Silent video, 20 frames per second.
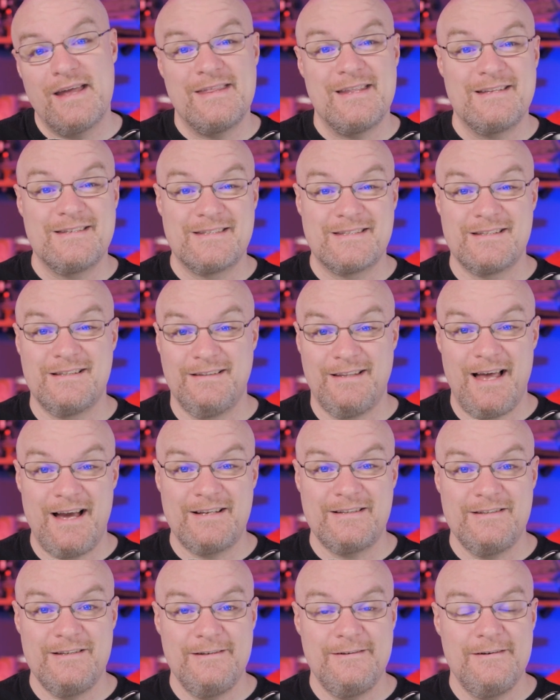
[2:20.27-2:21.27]
then
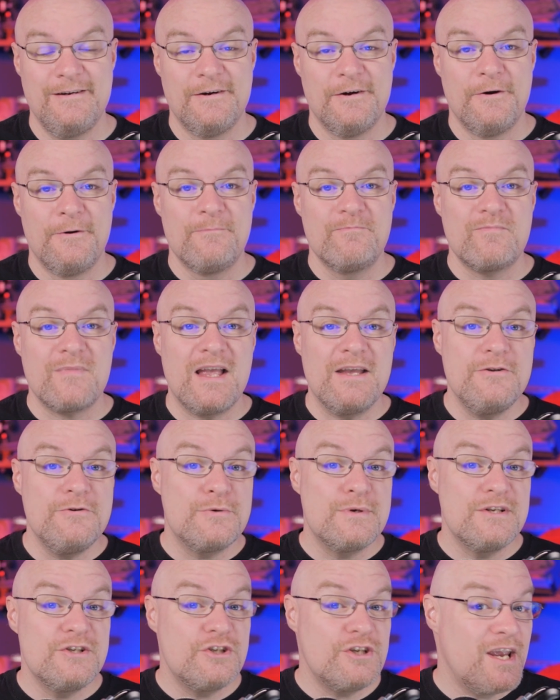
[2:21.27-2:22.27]
selected, you
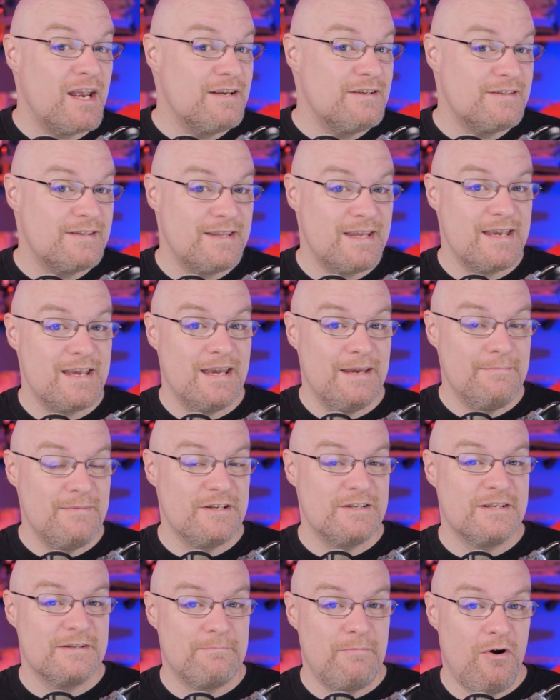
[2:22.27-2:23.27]
can change the
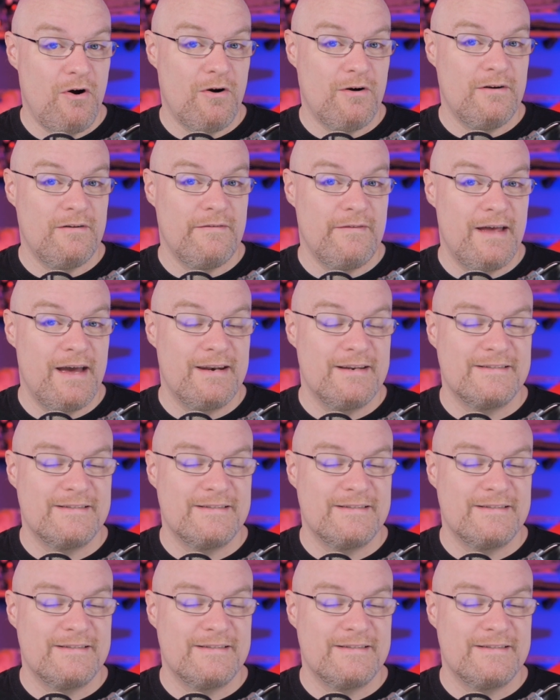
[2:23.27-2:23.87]
image as part of that.